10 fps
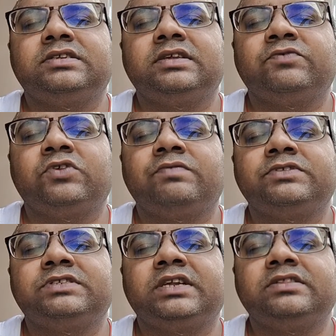full of
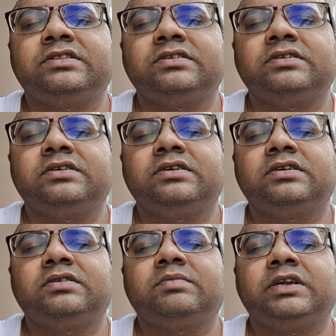strength,
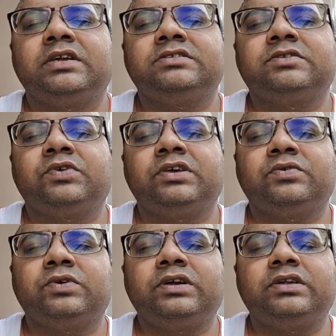but it is growing
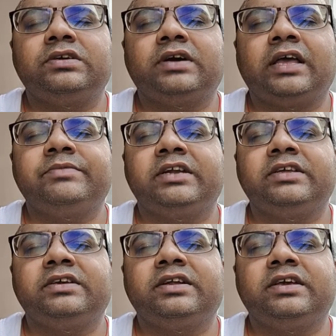old. I am getting
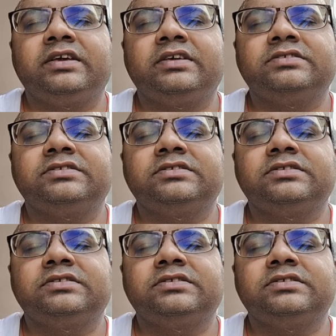gray hairs.